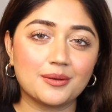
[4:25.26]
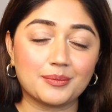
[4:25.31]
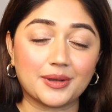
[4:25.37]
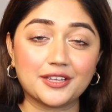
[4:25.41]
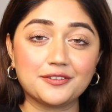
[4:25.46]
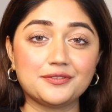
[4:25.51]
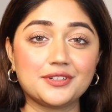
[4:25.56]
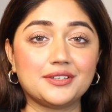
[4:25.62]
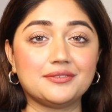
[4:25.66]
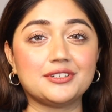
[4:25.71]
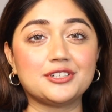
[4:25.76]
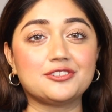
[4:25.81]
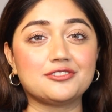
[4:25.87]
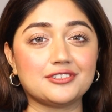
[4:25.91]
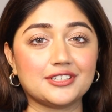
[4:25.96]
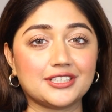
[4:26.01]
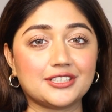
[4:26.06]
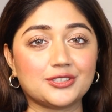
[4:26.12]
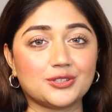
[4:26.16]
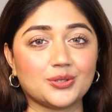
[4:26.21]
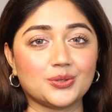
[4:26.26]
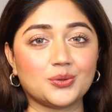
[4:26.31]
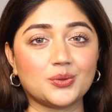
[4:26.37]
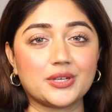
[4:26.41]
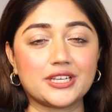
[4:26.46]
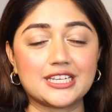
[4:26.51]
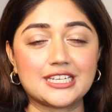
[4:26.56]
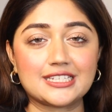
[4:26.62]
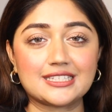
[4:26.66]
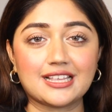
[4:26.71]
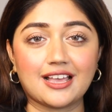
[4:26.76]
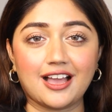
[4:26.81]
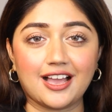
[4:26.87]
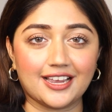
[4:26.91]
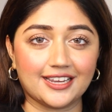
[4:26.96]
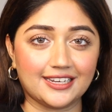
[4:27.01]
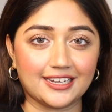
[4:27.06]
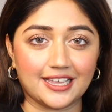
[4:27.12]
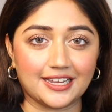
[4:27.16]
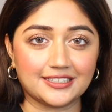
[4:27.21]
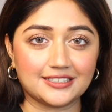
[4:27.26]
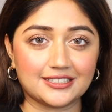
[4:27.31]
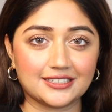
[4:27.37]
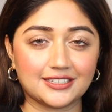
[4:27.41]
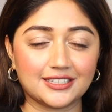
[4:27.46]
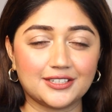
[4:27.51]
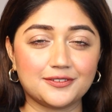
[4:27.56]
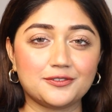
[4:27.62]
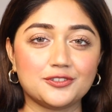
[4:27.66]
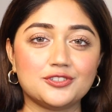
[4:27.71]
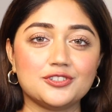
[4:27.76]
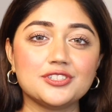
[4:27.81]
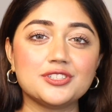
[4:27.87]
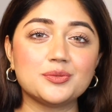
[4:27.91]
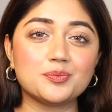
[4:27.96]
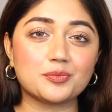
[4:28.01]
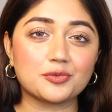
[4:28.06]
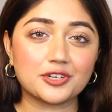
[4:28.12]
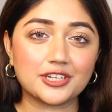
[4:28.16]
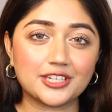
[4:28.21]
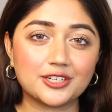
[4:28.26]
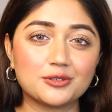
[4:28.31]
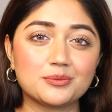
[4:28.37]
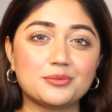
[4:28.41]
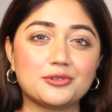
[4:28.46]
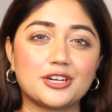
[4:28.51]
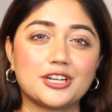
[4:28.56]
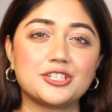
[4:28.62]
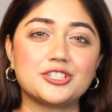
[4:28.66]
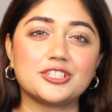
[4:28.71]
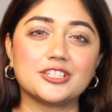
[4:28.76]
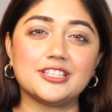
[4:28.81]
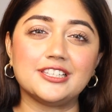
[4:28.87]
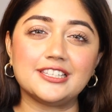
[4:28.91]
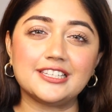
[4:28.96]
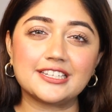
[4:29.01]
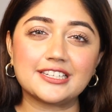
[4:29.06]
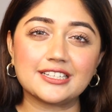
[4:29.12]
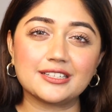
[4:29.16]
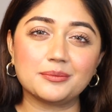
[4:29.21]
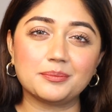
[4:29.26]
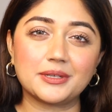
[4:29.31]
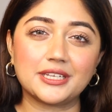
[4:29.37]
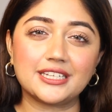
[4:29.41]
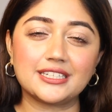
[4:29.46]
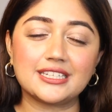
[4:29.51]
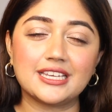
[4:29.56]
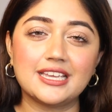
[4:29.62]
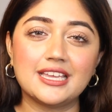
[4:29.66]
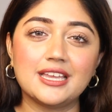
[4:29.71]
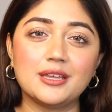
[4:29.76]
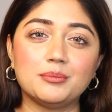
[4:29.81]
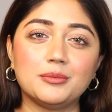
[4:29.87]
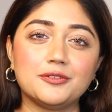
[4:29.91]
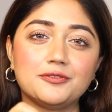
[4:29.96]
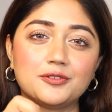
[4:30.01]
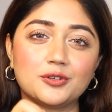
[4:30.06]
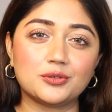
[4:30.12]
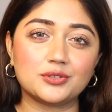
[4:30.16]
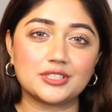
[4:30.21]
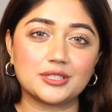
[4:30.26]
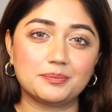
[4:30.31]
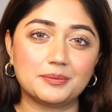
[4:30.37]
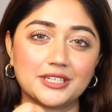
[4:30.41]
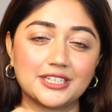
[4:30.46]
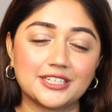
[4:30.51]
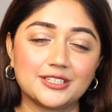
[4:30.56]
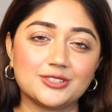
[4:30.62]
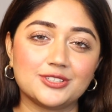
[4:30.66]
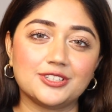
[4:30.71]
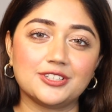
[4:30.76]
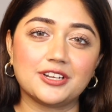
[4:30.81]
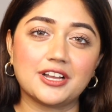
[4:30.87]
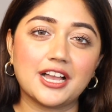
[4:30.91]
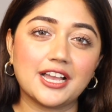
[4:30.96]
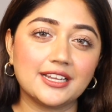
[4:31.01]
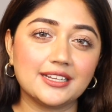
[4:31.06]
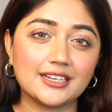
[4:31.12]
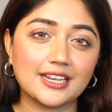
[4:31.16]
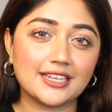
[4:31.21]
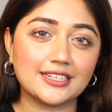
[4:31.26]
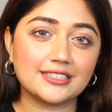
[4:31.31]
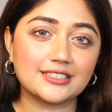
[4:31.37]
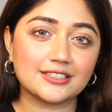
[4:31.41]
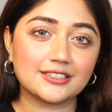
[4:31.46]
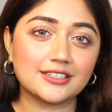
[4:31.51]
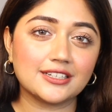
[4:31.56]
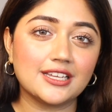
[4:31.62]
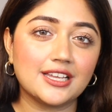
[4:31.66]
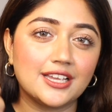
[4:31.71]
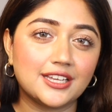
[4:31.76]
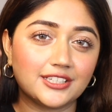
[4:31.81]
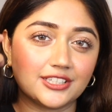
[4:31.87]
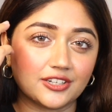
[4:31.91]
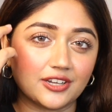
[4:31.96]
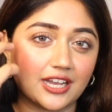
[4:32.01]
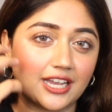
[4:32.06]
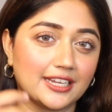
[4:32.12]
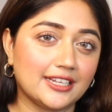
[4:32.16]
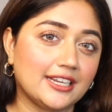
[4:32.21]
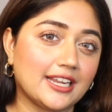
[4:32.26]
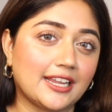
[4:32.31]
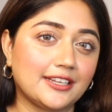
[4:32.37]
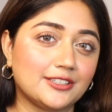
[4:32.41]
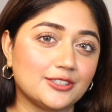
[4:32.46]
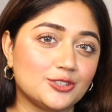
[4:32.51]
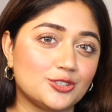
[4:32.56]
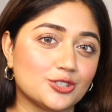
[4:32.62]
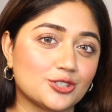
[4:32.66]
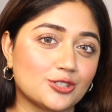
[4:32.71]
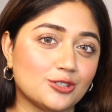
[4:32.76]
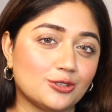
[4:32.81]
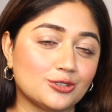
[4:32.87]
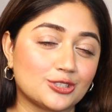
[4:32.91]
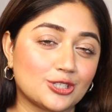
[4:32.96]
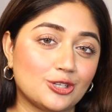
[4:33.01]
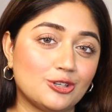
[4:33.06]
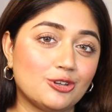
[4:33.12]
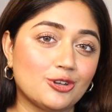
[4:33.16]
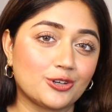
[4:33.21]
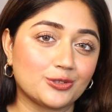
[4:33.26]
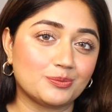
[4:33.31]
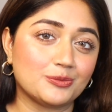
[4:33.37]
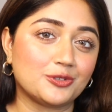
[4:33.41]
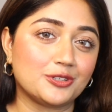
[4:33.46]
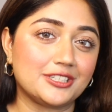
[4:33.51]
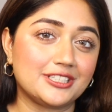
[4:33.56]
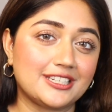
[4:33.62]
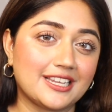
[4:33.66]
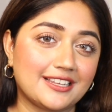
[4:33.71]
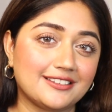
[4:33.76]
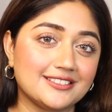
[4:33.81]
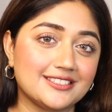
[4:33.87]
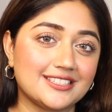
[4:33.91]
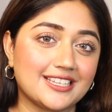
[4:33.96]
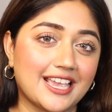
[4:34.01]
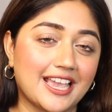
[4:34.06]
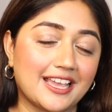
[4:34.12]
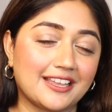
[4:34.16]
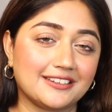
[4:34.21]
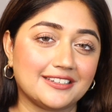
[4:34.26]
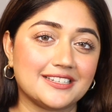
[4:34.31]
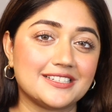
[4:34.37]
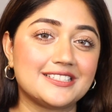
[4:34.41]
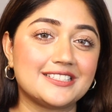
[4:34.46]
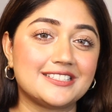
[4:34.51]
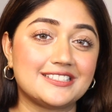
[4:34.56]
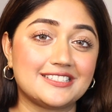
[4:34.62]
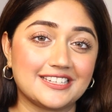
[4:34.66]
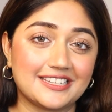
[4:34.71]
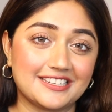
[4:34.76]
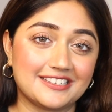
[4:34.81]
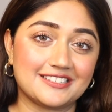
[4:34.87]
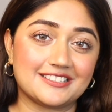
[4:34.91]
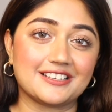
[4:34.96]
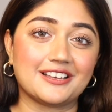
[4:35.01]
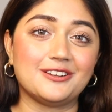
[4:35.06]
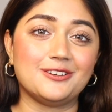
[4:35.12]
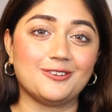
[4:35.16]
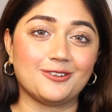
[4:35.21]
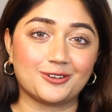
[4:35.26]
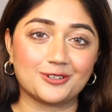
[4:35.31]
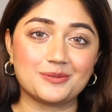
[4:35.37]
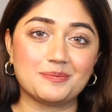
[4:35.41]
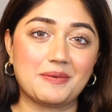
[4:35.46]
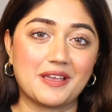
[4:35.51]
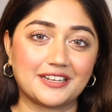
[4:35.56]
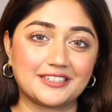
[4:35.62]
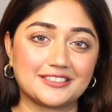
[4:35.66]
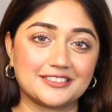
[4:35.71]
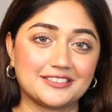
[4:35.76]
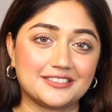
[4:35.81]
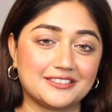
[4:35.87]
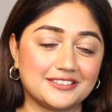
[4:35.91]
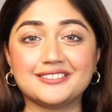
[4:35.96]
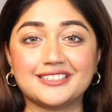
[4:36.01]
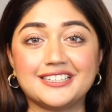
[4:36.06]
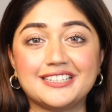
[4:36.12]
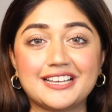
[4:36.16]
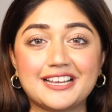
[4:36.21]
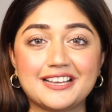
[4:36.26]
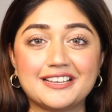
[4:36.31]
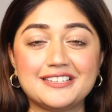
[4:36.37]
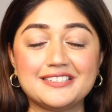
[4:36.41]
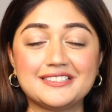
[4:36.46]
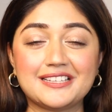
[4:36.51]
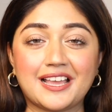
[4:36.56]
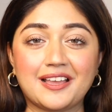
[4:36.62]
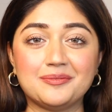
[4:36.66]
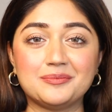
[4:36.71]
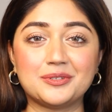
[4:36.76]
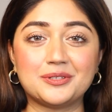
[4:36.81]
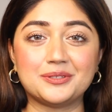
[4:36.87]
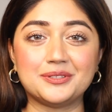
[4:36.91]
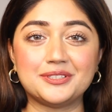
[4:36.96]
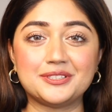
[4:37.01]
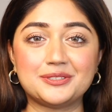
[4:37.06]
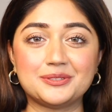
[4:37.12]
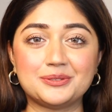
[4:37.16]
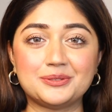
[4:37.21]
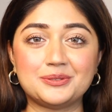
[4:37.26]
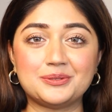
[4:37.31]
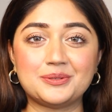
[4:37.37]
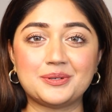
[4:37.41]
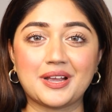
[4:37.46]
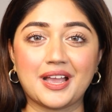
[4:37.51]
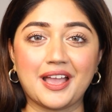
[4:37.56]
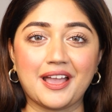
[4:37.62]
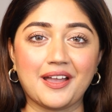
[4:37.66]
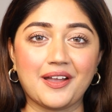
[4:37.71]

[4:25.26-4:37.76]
My favorite trick though is highlighter. If you just spray your brush a little bit before dipping into your highlighter just looks a lot more intense and stays a lot better. Okay guys, I'm going to